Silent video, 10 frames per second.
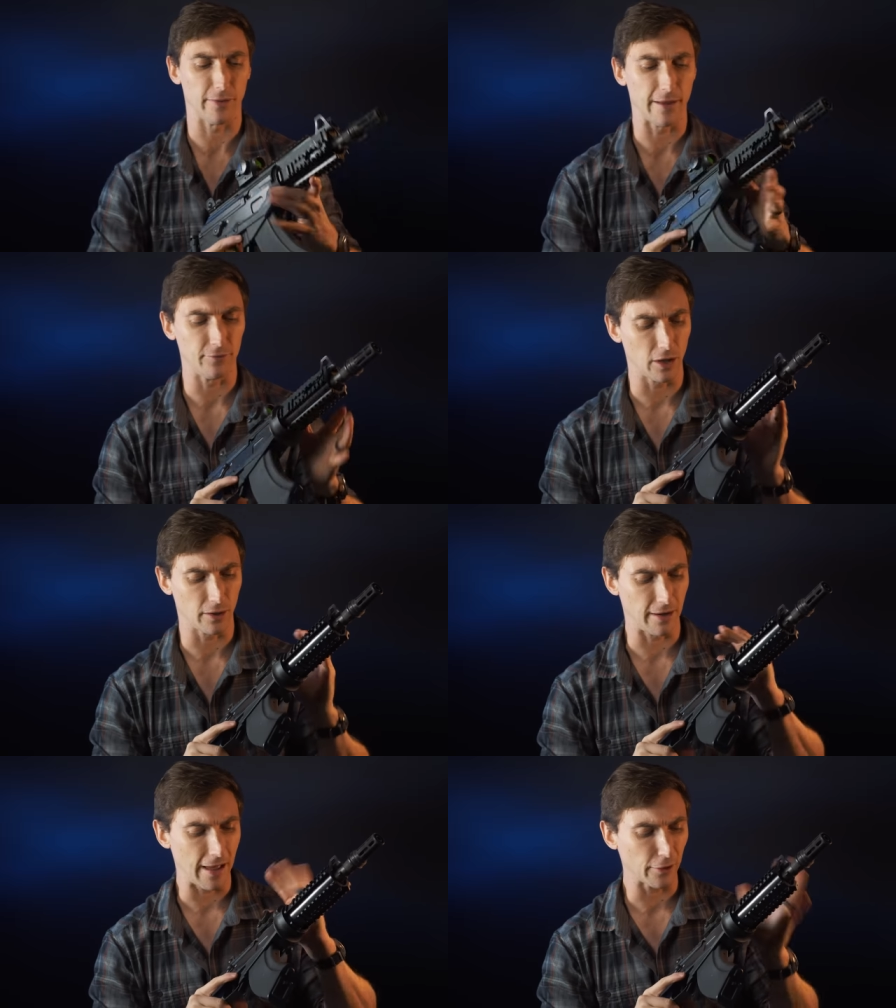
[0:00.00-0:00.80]
They have
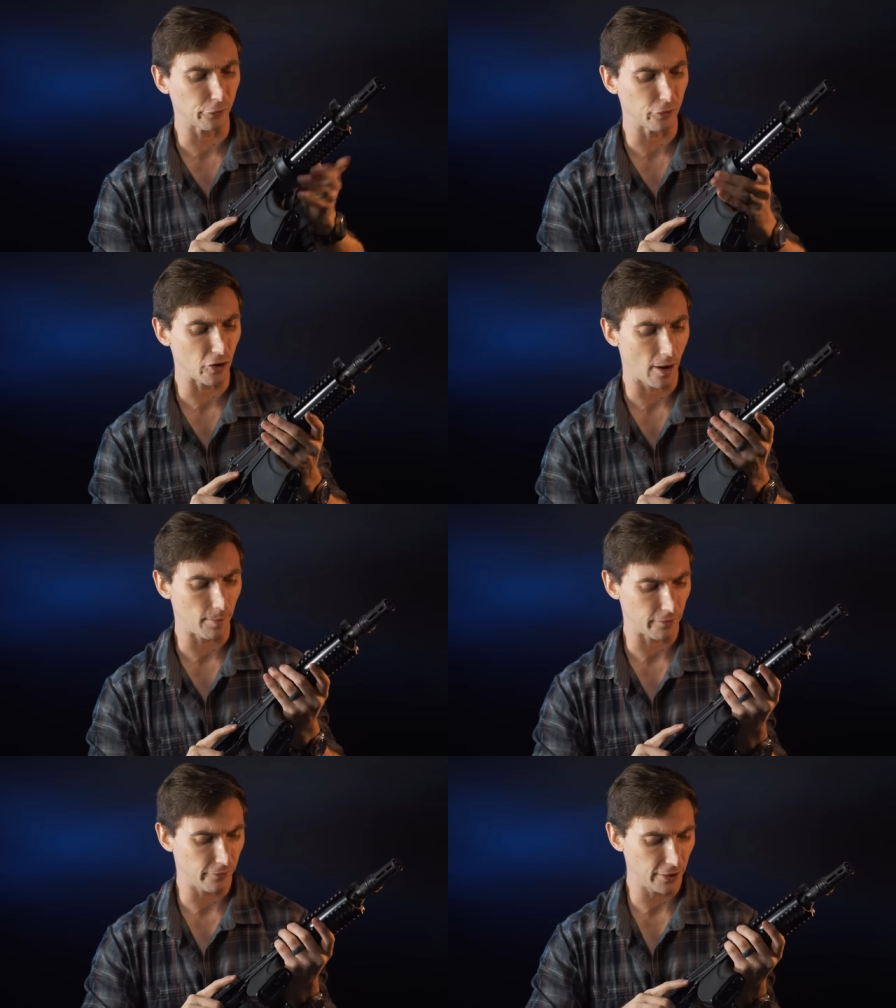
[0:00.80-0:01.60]
done an excellent
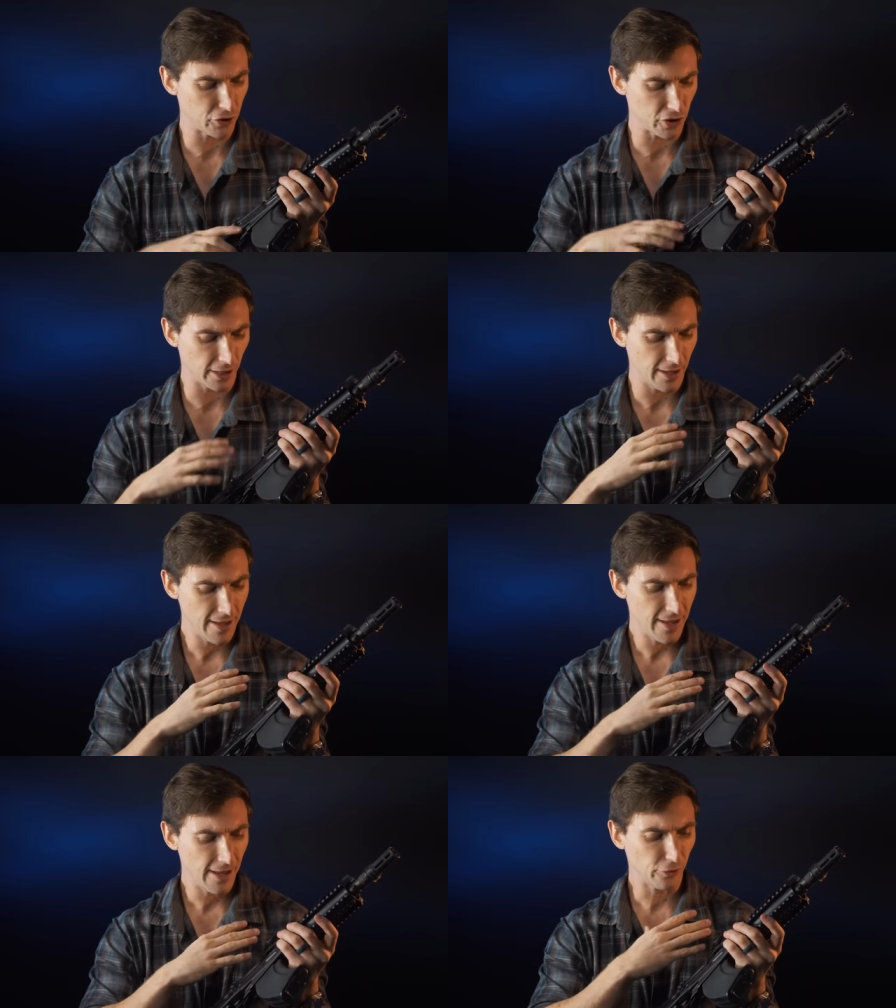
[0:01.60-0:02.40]
job on finishing,
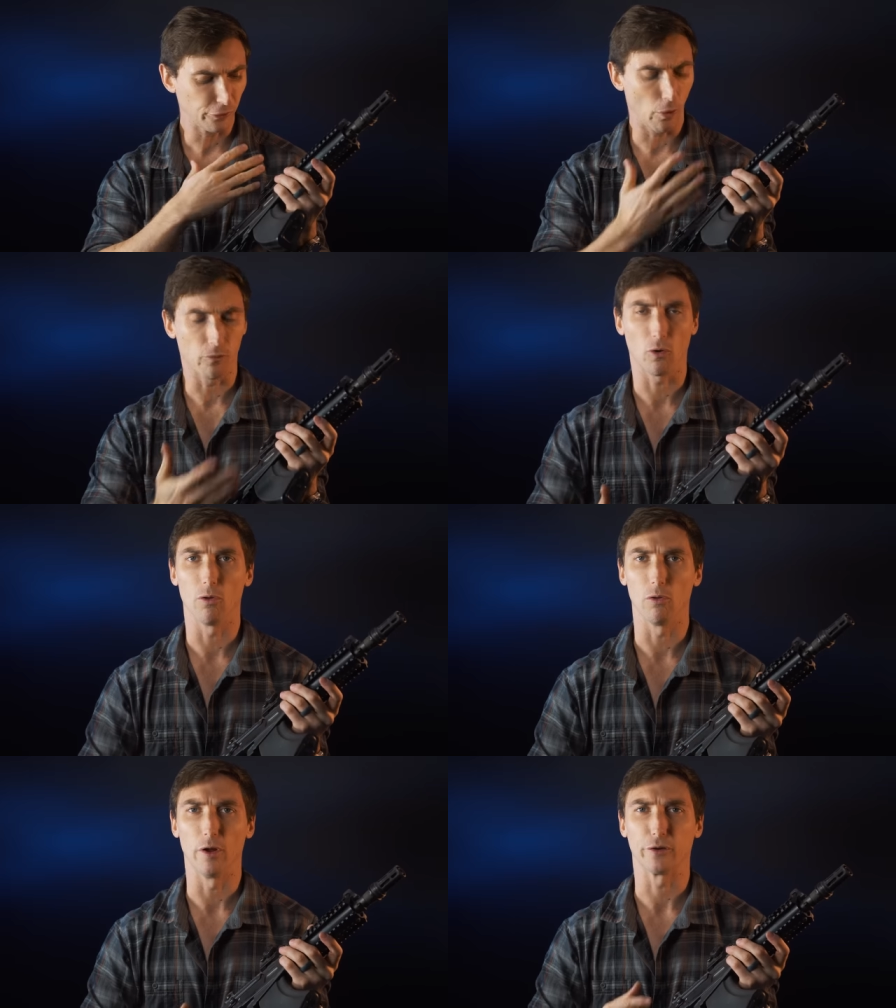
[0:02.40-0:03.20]
just the
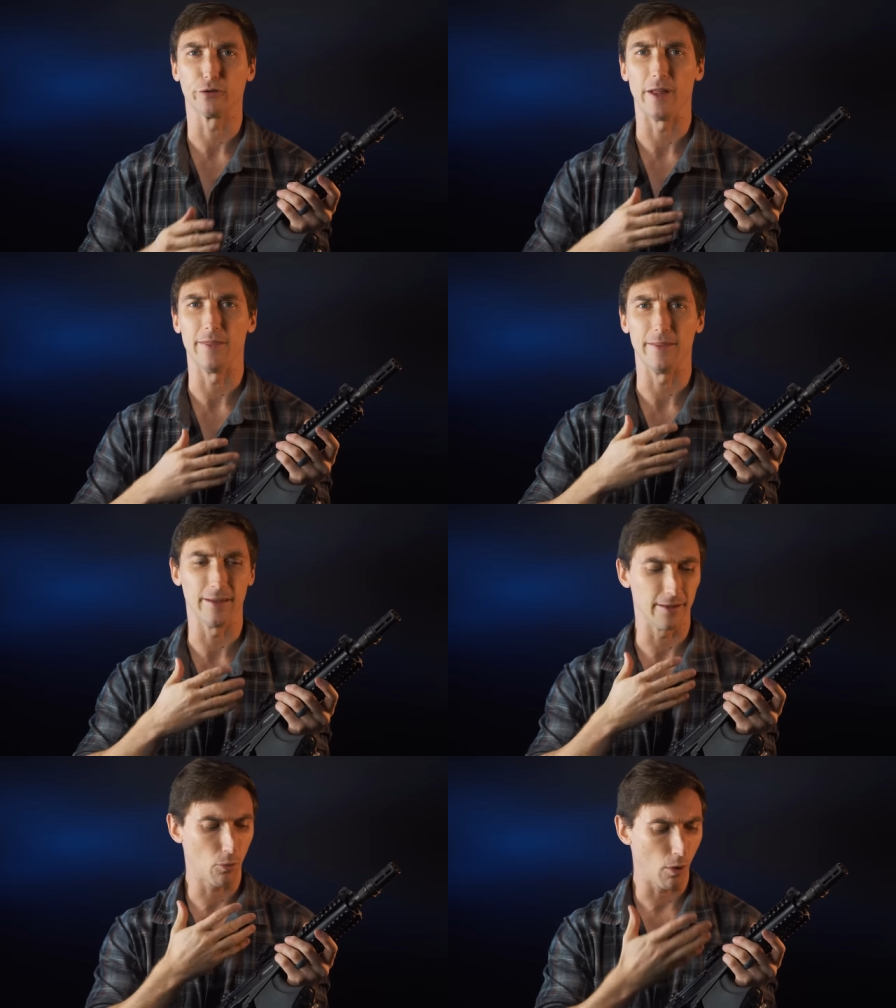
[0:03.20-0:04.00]
overall looks and
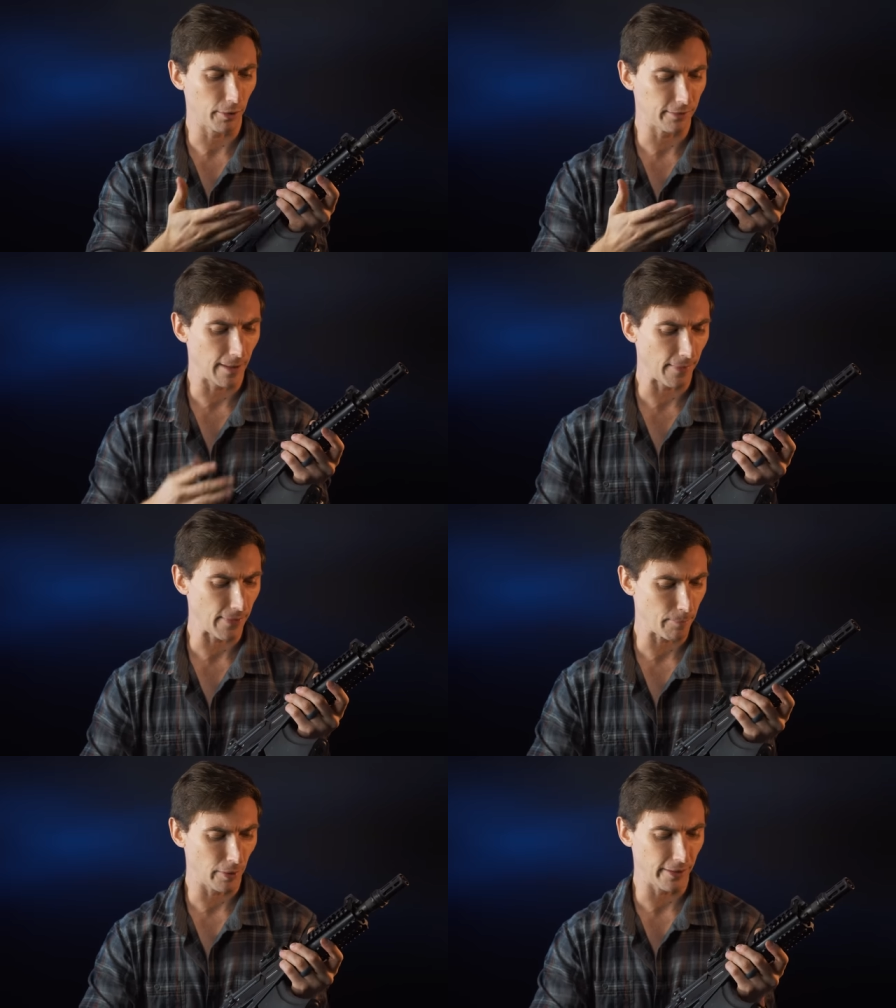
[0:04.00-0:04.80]
the quality time that
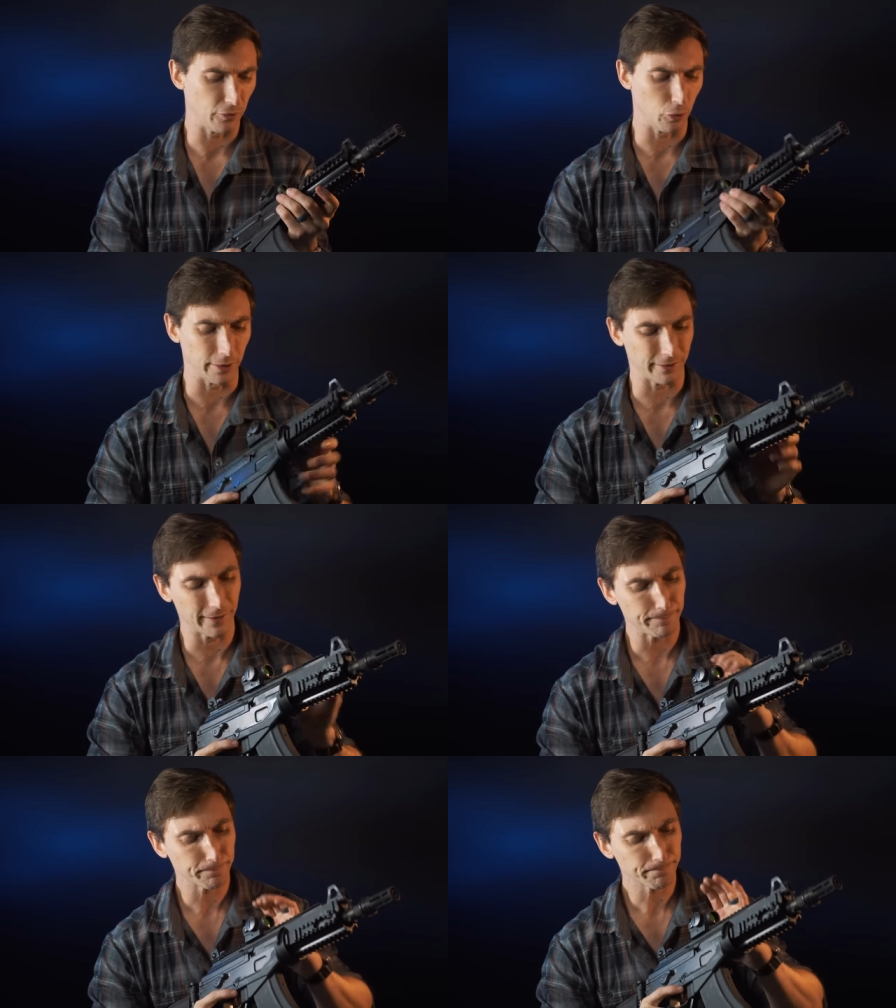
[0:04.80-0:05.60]
they put into it.